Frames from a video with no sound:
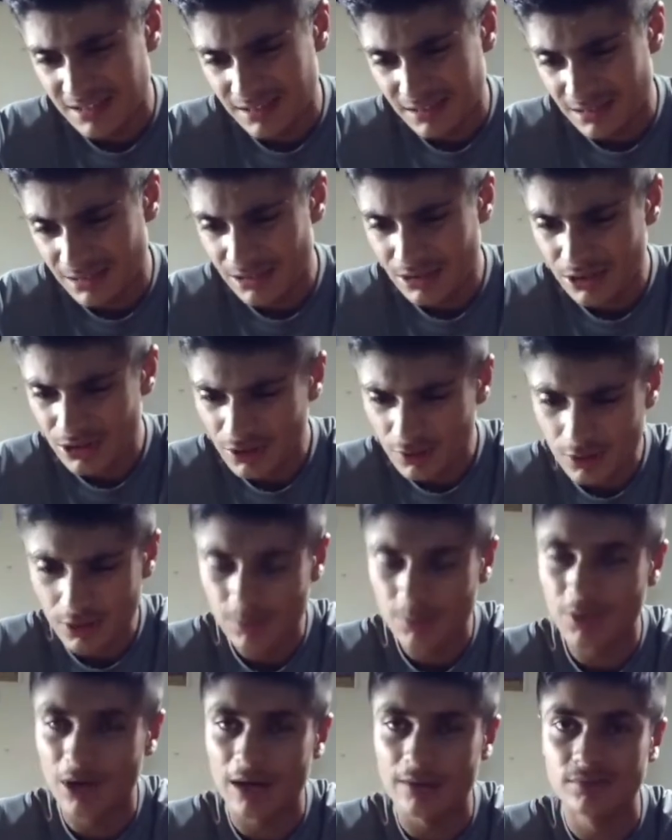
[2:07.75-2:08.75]
you
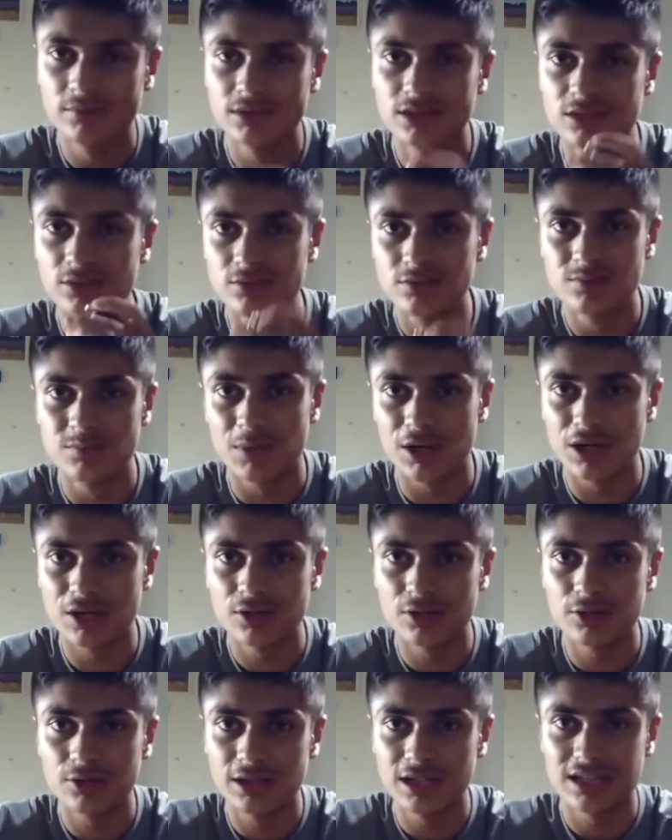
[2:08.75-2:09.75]
would probably use
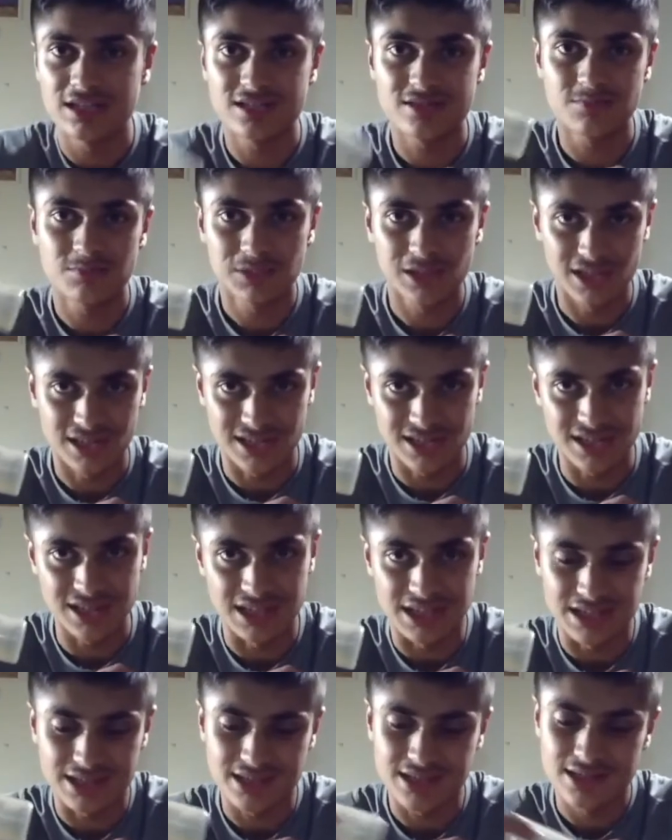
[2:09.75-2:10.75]
Barlow lens plus
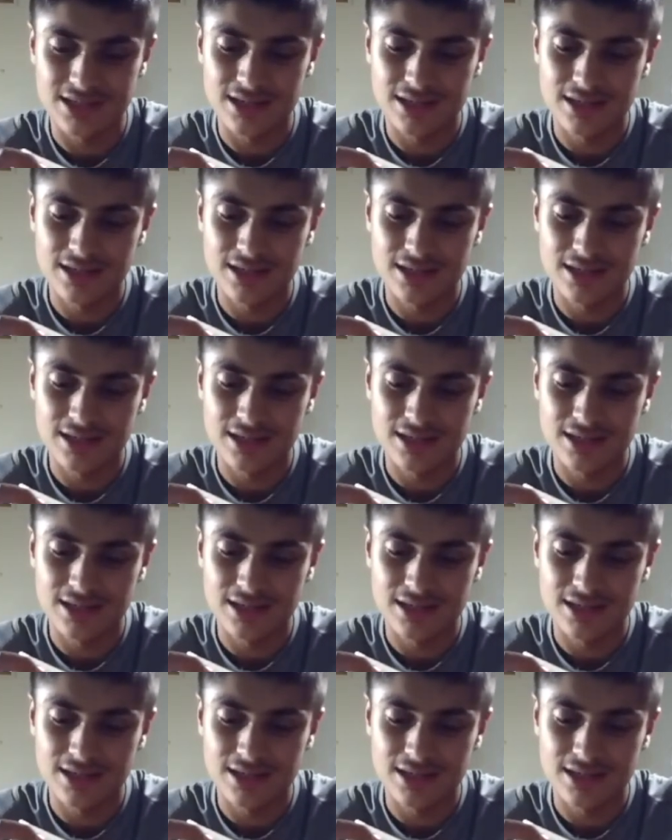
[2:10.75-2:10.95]
this.